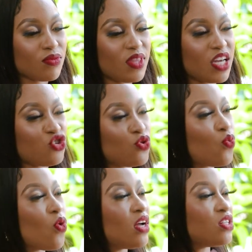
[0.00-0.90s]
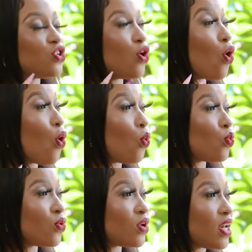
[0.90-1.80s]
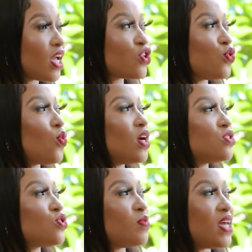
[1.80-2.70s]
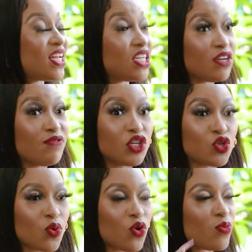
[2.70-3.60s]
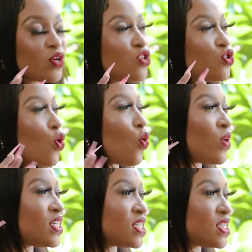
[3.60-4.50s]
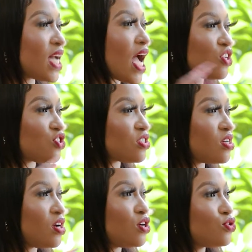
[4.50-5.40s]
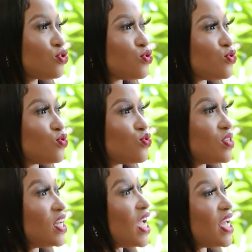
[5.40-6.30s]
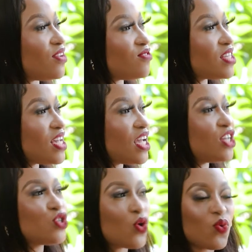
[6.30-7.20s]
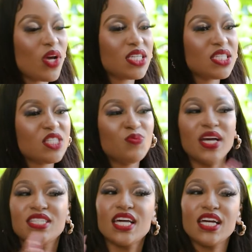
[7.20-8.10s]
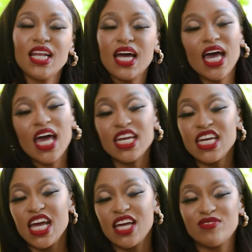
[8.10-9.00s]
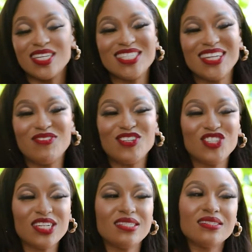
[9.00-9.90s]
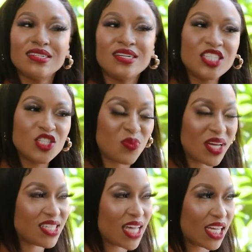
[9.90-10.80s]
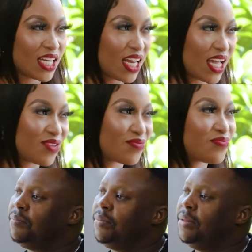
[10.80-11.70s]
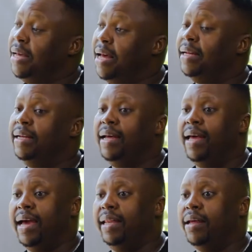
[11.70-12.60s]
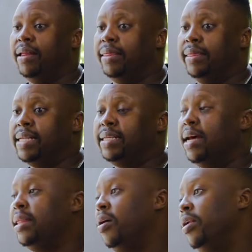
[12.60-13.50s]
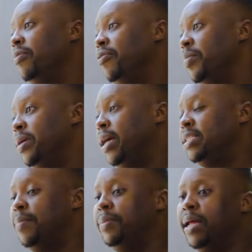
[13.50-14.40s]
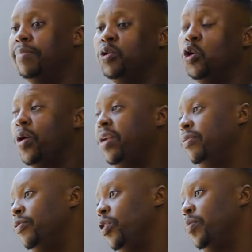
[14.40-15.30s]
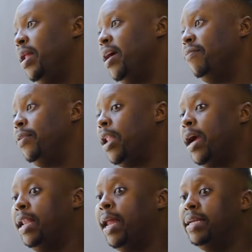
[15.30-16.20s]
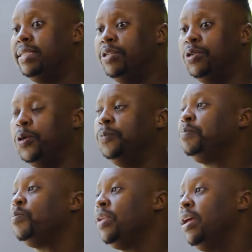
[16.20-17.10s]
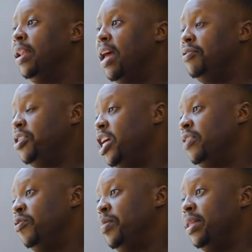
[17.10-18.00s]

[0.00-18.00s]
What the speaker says: that you want your own, like you want to be an individual, because you're always attached to names. Yeah. It's always SPHEctacula and names. It's never just SPHEctacula. Yeah, and that's another honor for me, like something that I'm so grateful for in my life. Like I said to you, life changed for me at